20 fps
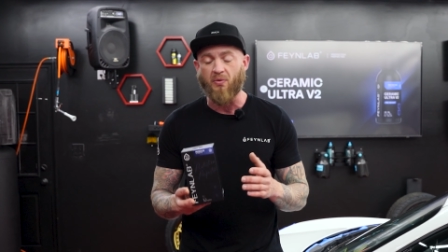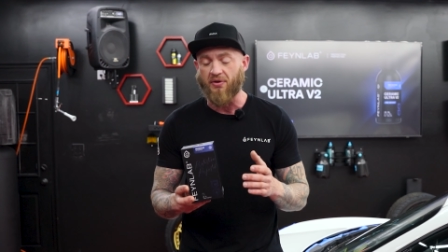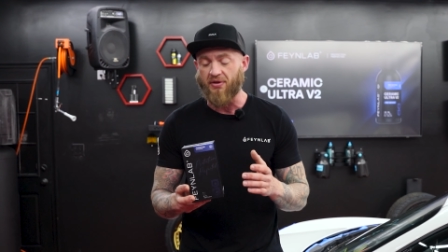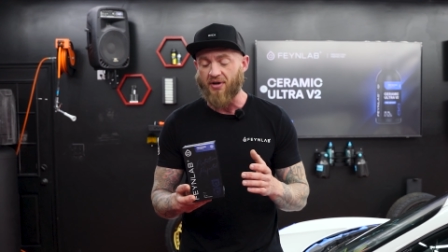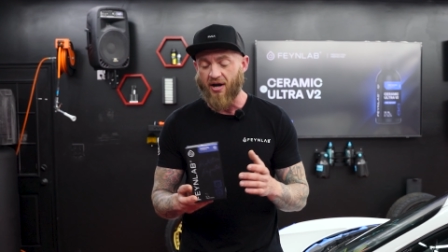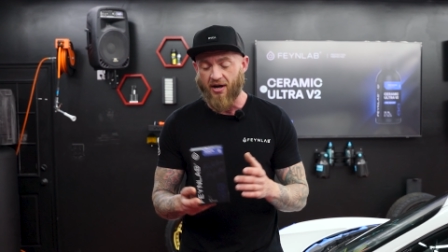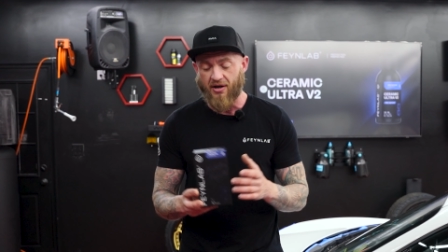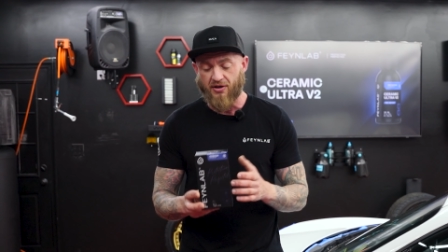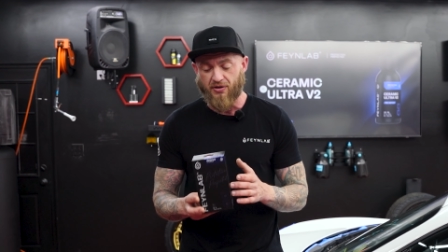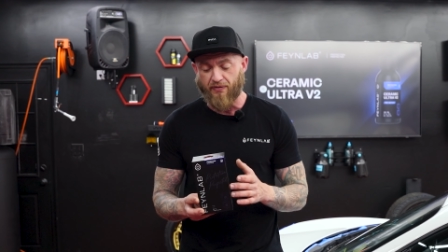with
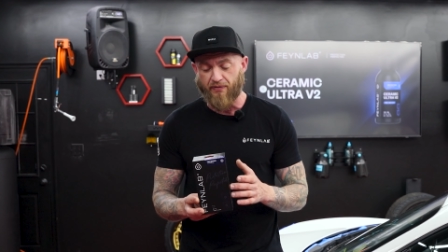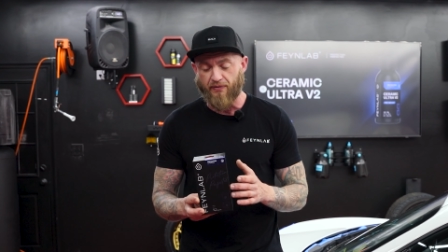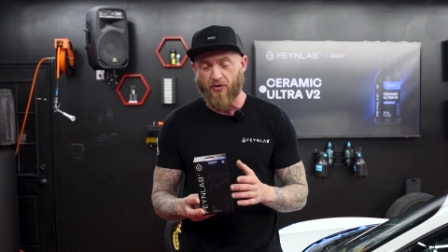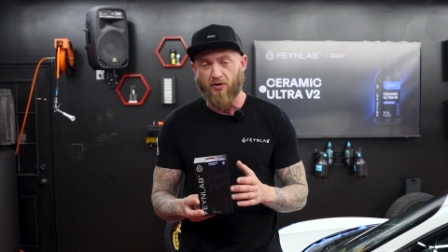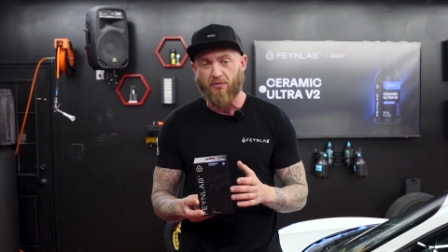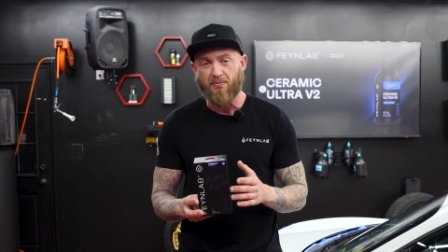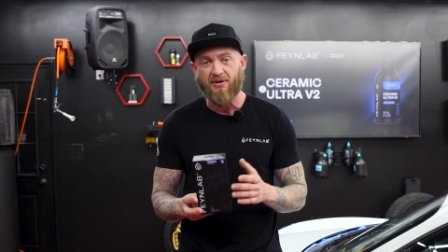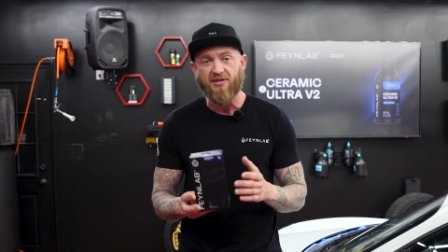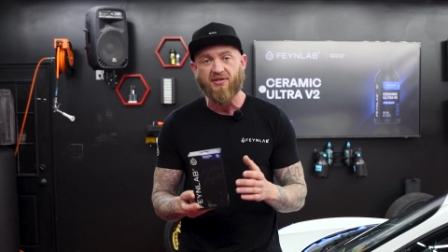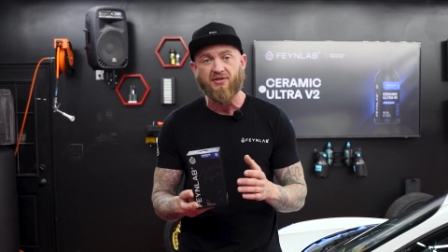
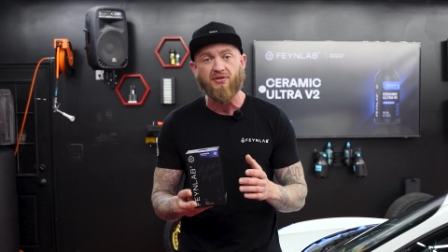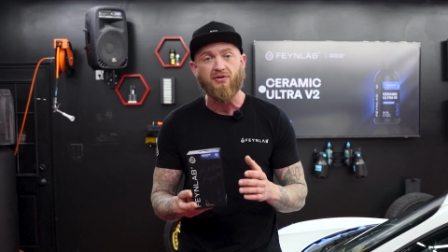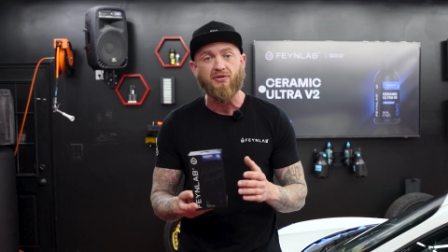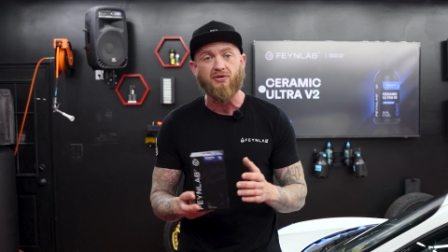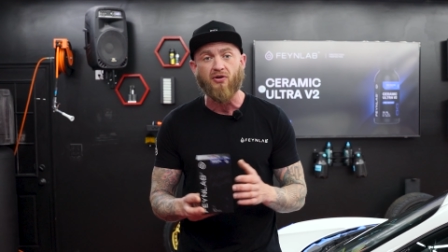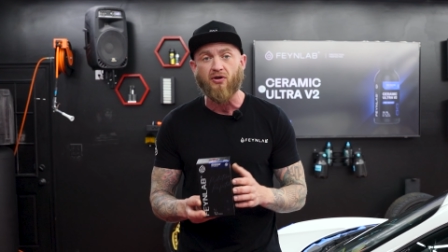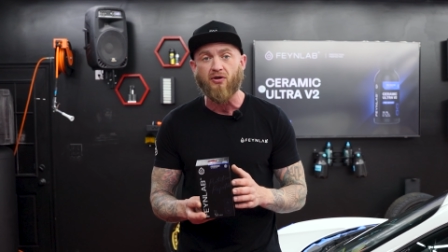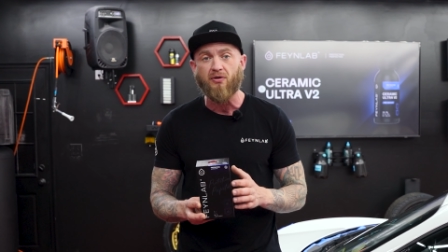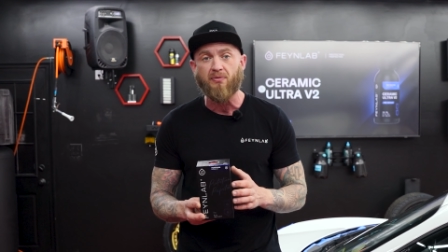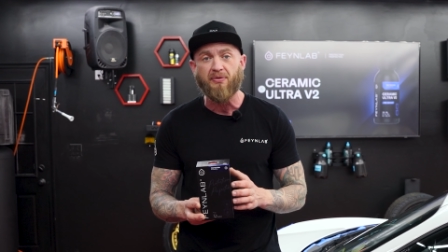hydrophobics,
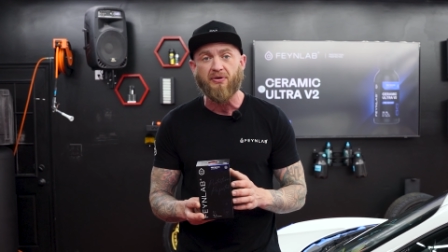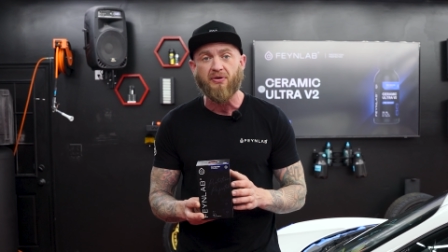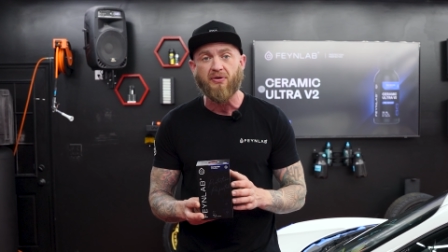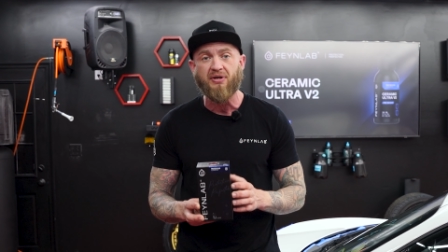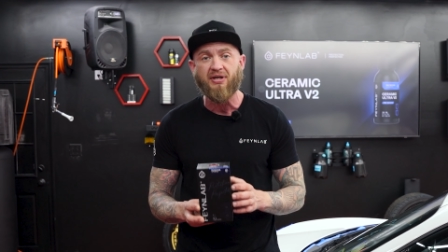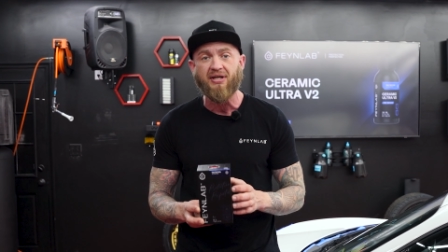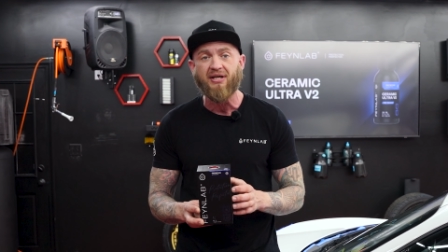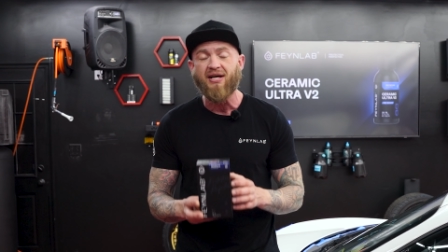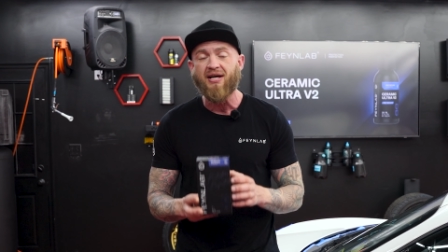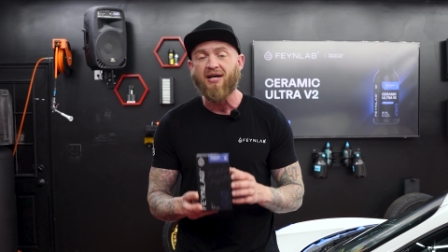
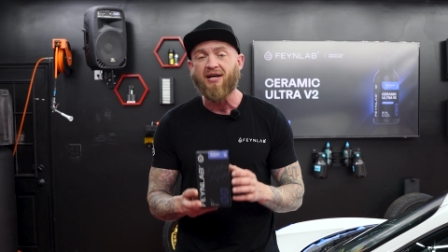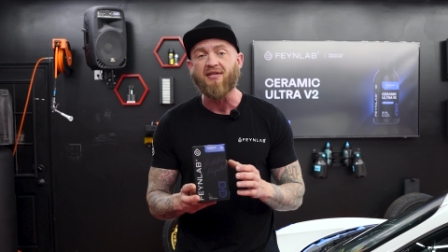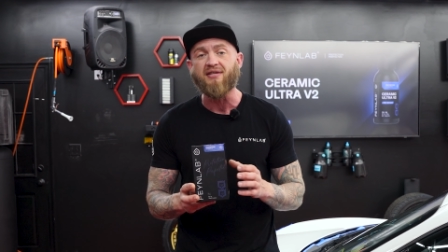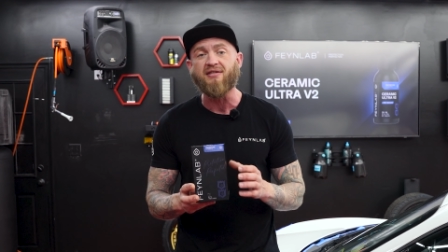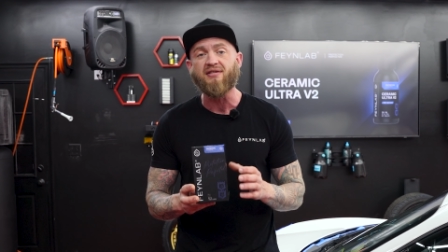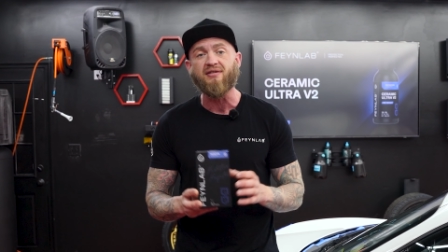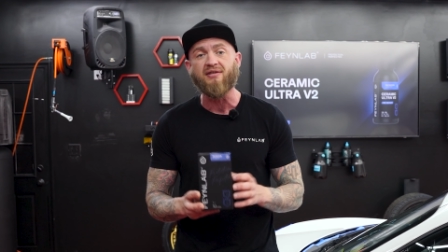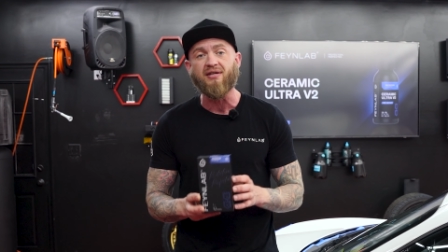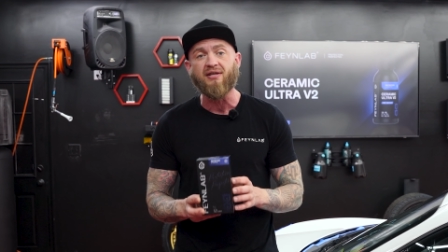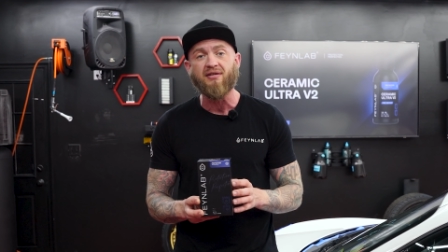durability, and
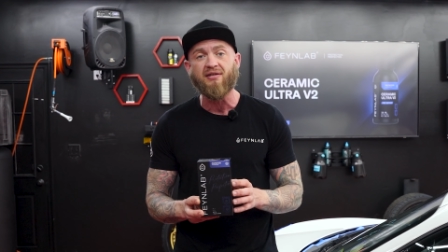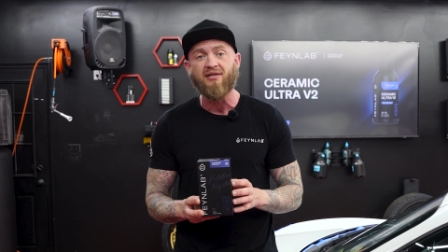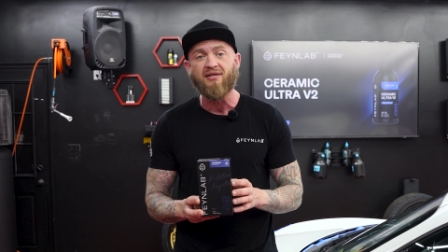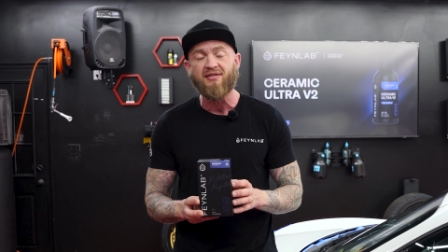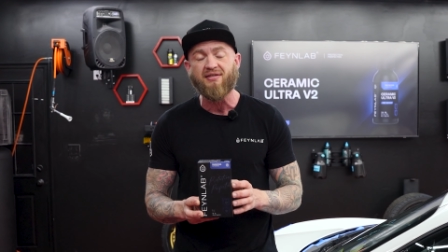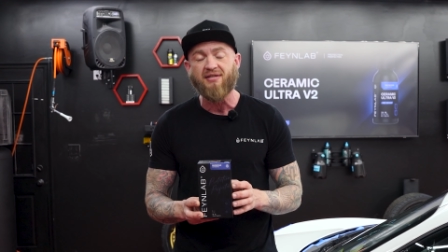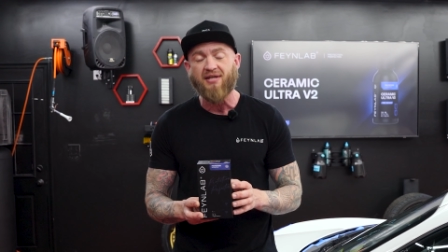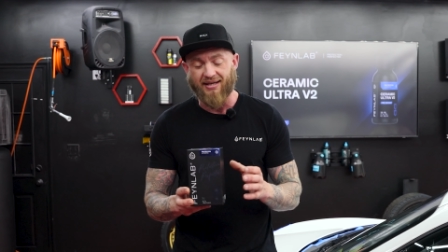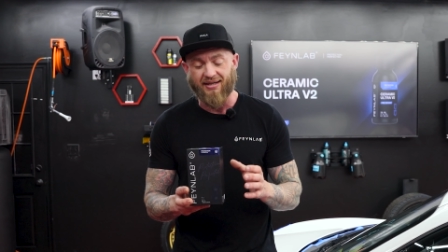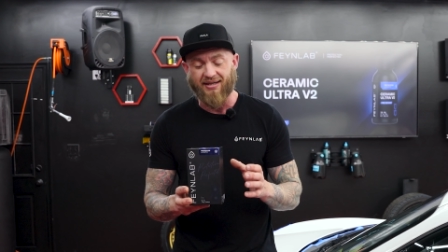
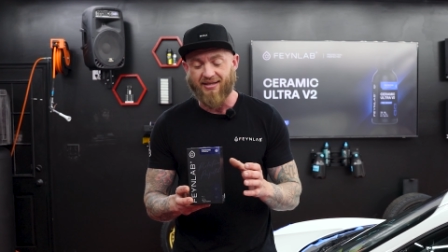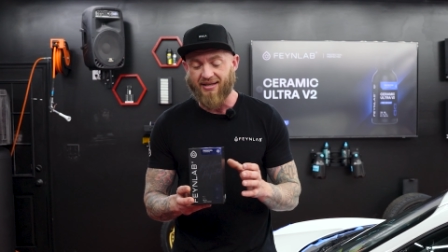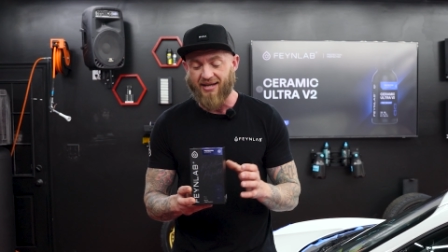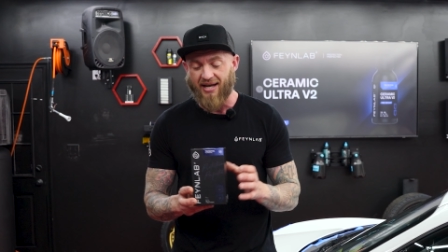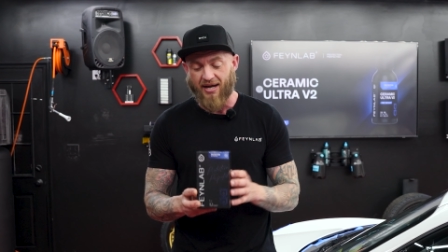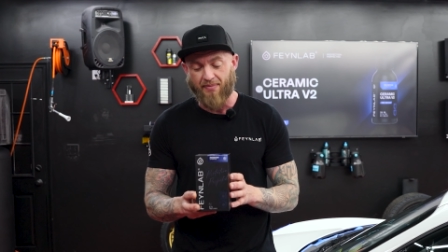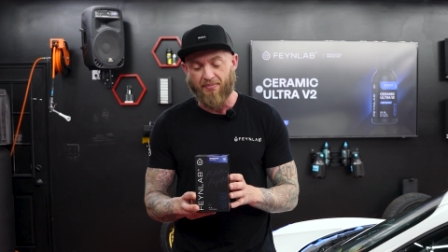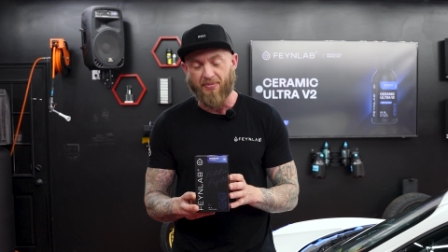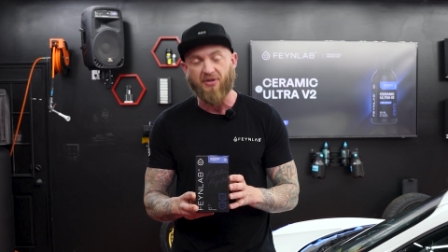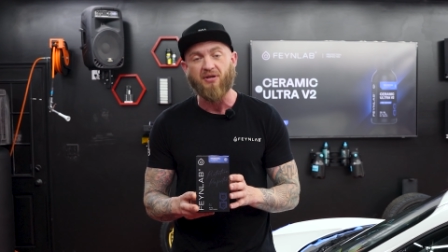slickness that
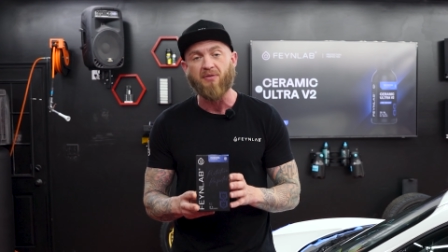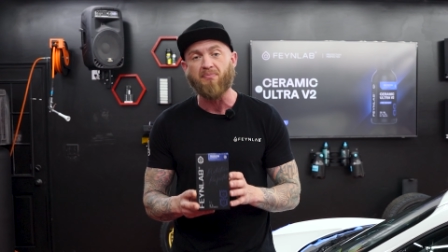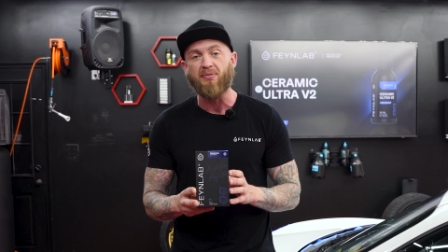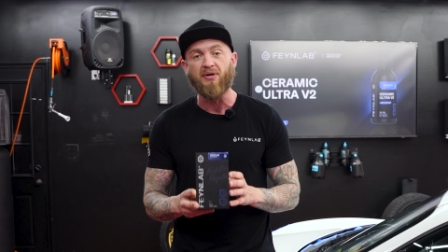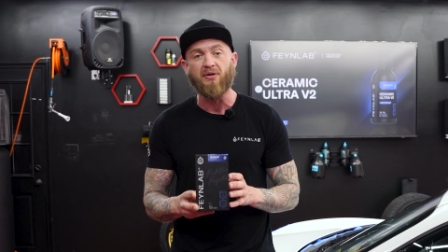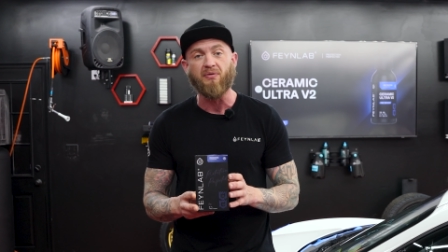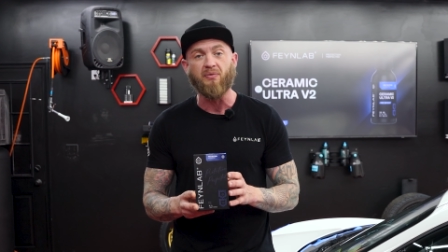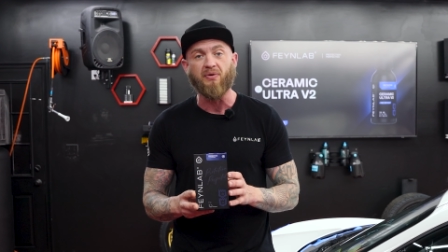can't be competed